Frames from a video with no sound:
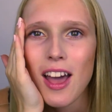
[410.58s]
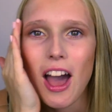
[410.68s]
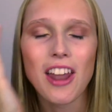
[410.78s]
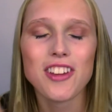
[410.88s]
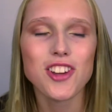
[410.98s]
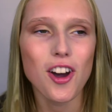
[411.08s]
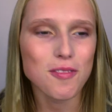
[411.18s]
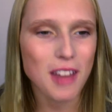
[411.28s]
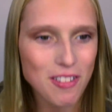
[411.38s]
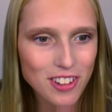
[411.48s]
And I know
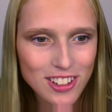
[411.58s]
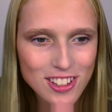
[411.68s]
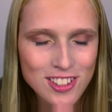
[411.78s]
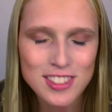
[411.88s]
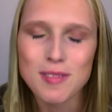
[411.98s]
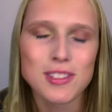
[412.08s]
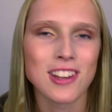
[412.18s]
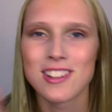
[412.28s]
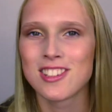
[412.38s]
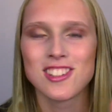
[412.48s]
I'm never going to use them, so
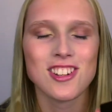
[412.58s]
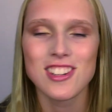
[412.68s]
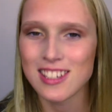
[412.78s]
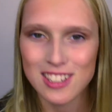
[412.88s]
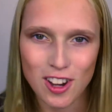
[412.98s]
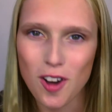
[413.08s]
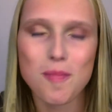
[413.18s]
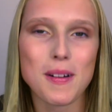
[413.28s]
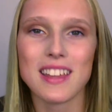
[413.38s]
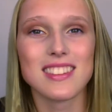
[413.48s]
I should just
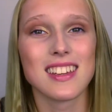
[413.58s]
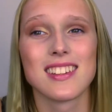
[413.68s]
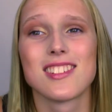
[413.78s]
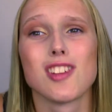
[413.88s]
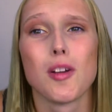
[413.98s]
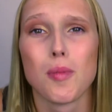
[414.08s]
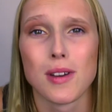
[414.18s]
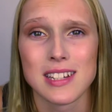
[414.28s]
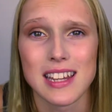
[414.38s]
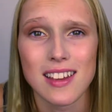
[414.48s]
stop, but they're so
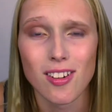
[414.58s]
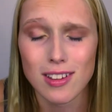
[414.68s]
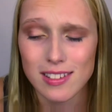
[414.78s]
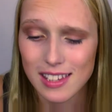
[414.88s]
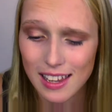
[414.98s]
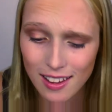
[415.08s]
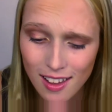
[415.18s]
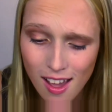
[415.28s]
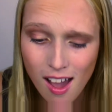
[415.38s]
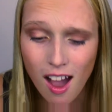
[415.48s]
pretty, honestly.
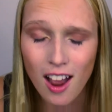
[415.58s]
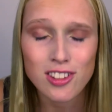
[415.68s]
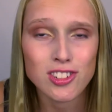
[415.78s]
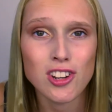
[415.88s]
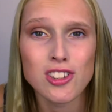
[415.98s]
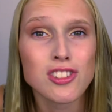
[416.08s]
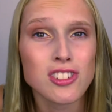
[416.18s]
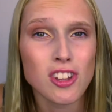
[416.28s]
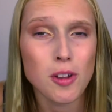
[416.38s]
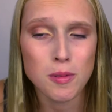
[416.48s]
I just go to
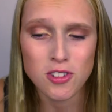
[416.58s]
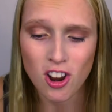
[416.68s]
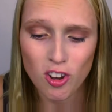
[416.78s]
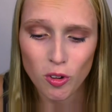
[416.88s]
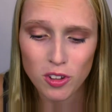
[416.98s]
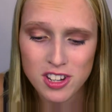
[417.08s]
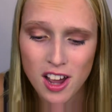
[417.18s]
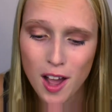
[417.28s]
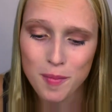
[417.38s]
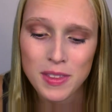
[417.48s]
Superdrug all the
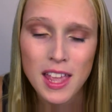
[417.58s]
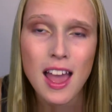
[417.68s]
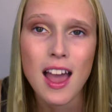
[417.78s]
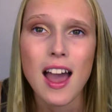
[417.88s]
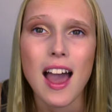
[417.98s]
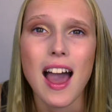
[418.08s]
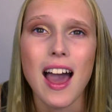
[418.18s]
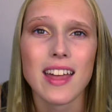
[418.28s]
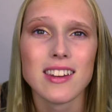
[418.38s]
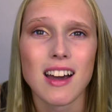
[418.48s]
time
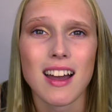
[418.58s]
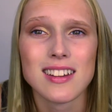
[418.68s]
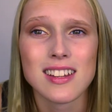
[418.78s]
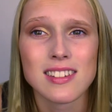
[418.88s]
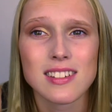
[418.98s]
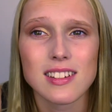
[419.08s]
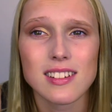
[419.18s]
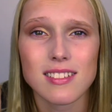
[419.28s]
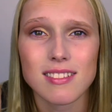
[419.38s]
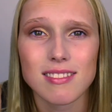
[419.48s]
and I just
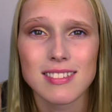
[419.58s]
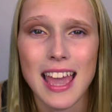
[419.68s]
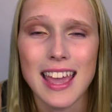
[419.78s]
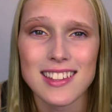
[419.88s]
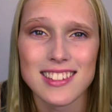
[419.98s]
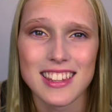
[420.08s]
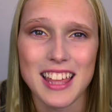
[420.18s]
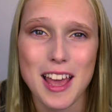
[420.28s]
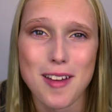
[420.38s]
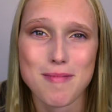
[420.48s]
gaze at
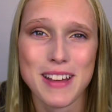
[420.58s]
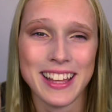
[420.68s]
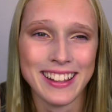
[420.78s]
them.